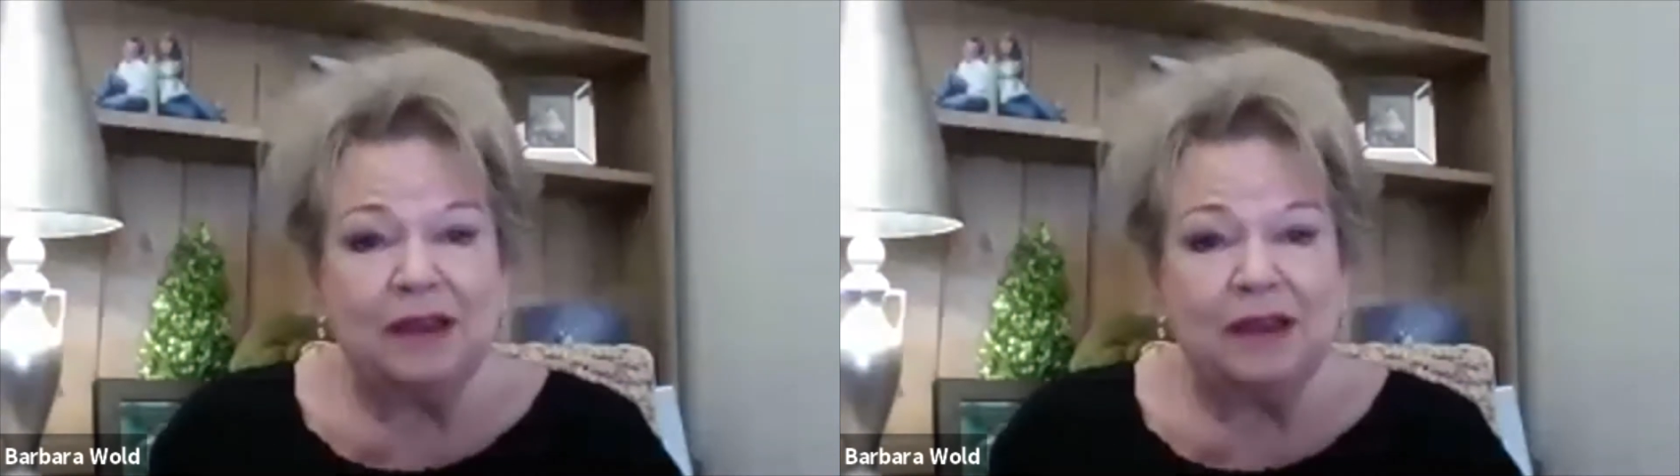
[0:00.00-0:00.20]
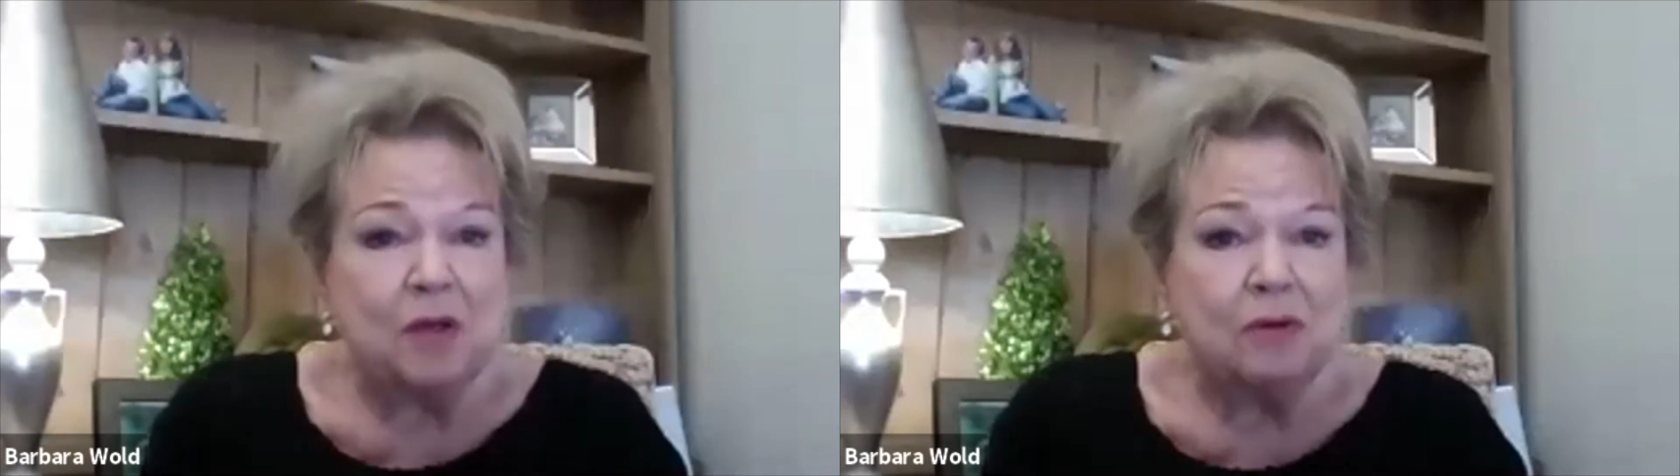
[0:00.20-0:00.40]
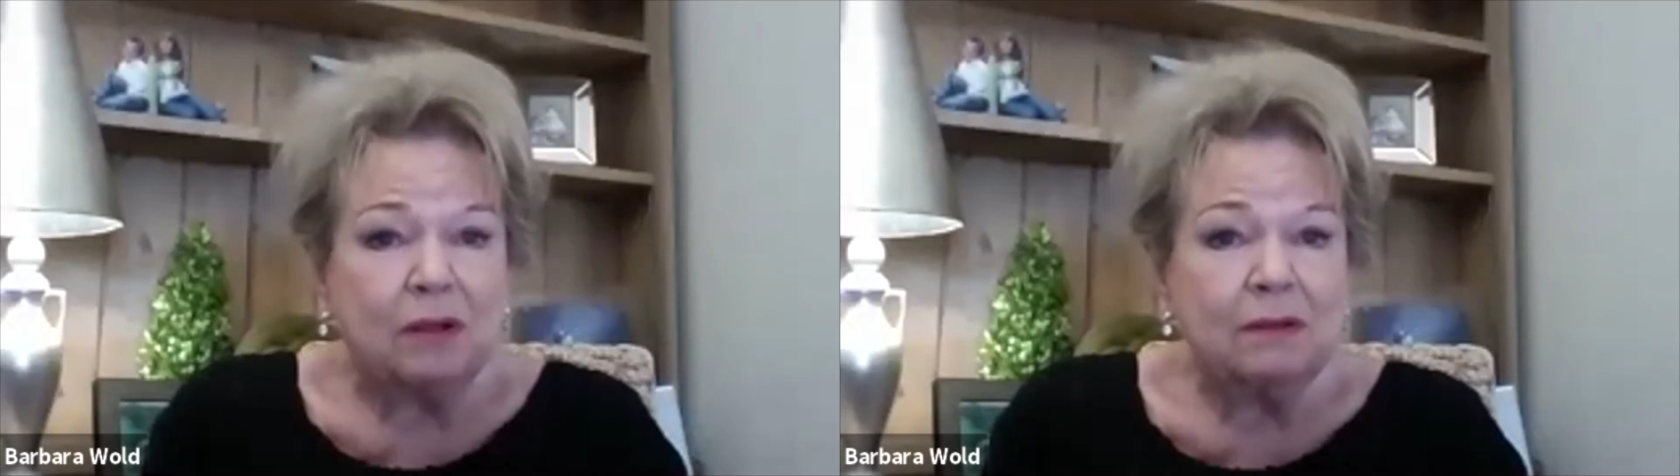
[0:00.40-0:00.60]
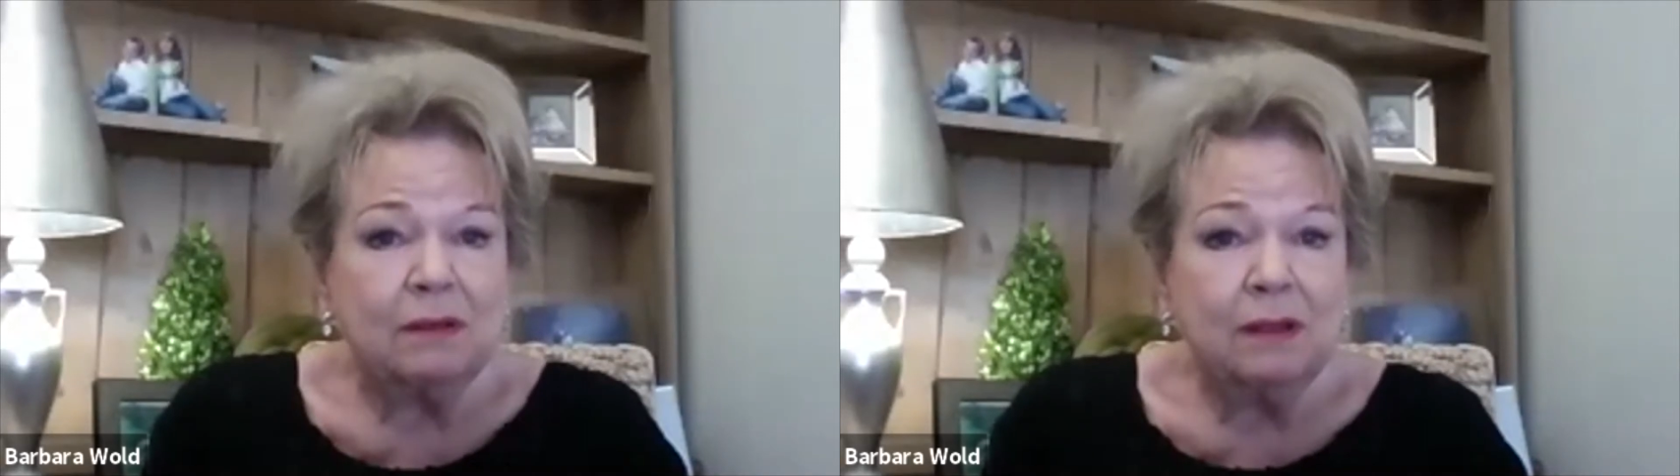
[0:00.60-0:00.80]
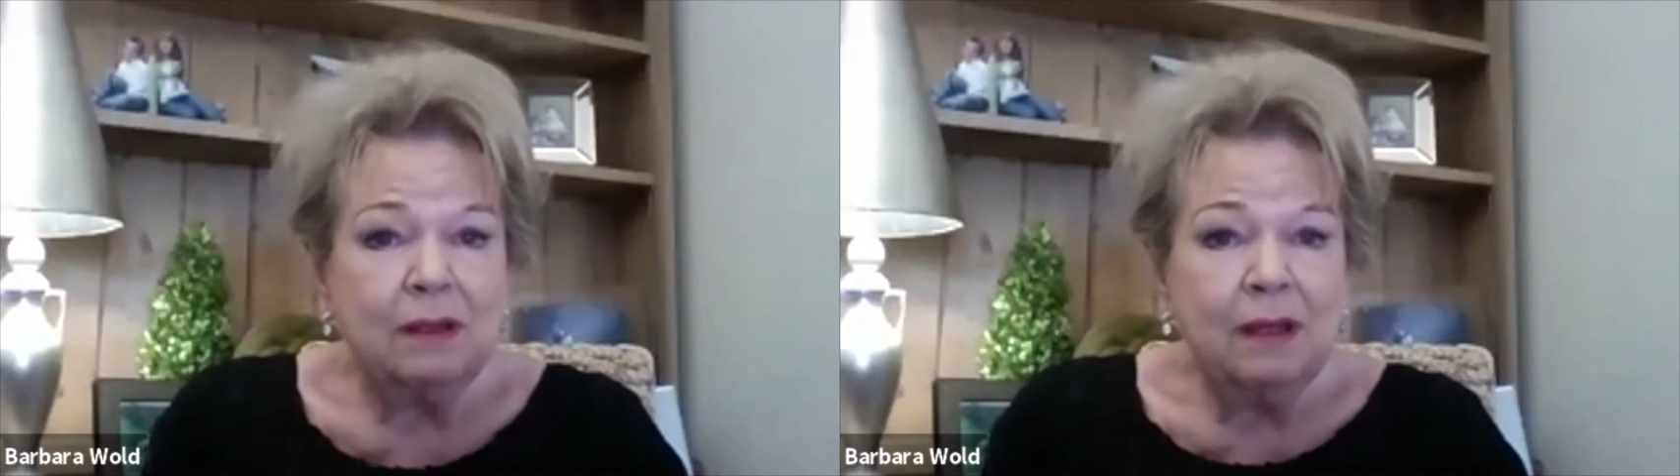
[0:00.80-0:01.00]
You know,
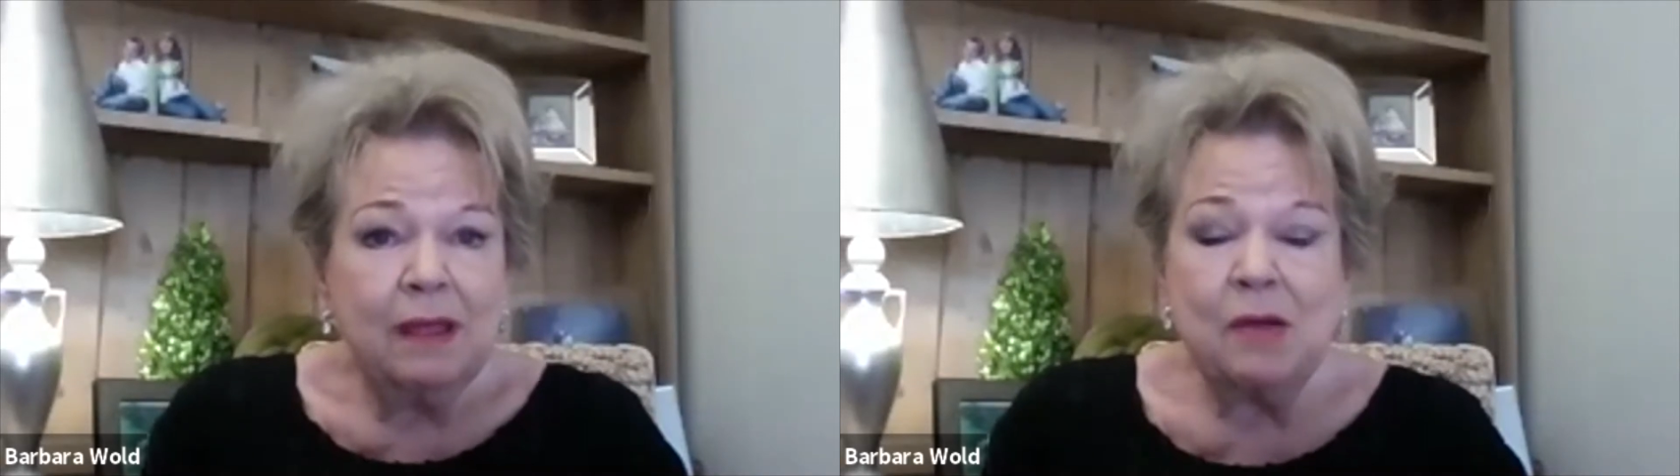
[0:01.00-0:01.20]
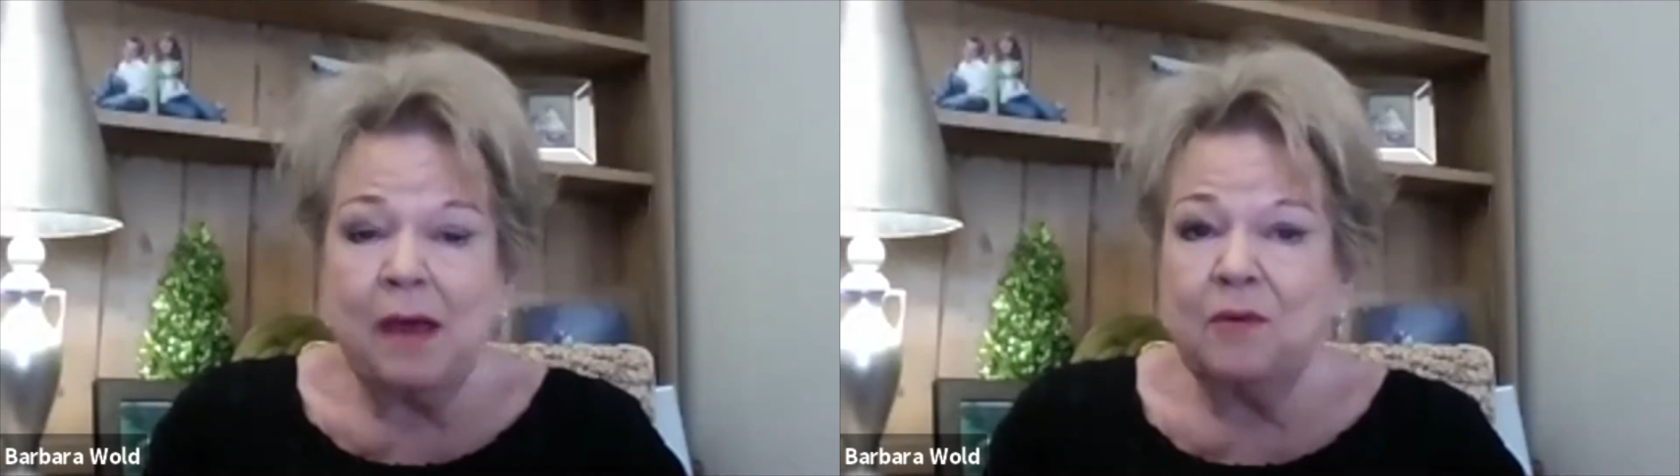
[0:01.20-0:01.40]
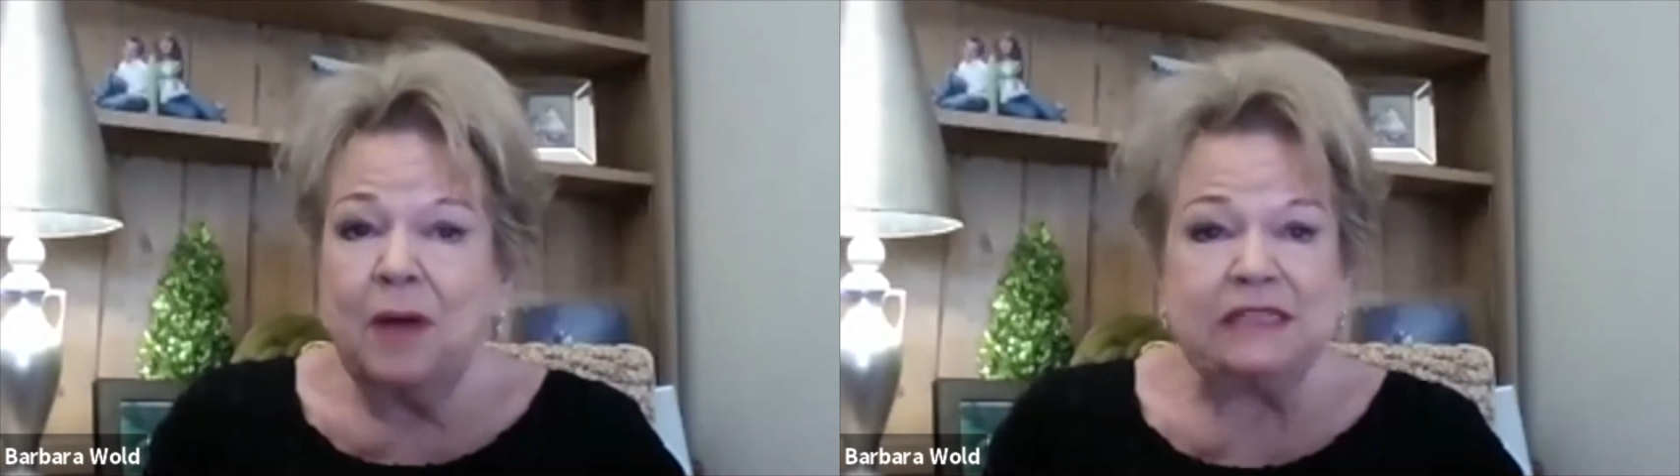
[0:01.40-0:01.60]
otherwise it's real easy